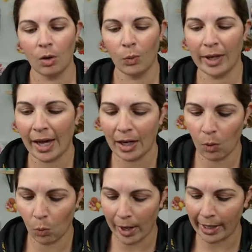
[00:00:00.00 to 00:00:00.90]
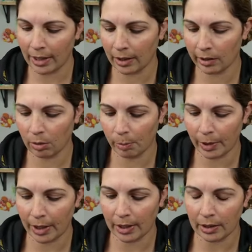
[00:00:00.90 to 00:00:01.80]
We kind of wait a little
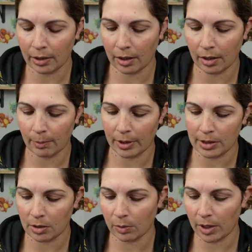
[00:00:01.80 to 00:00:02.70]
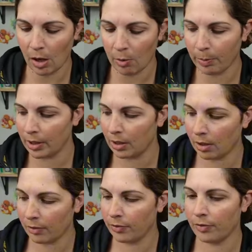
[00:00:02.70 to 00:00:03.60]
bit um, until we open
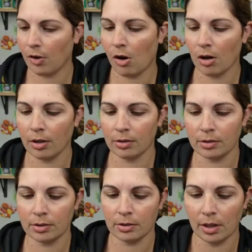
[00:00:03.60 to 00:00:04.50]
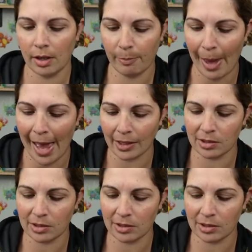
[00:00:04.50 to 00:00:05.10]
enough cards, enough packs.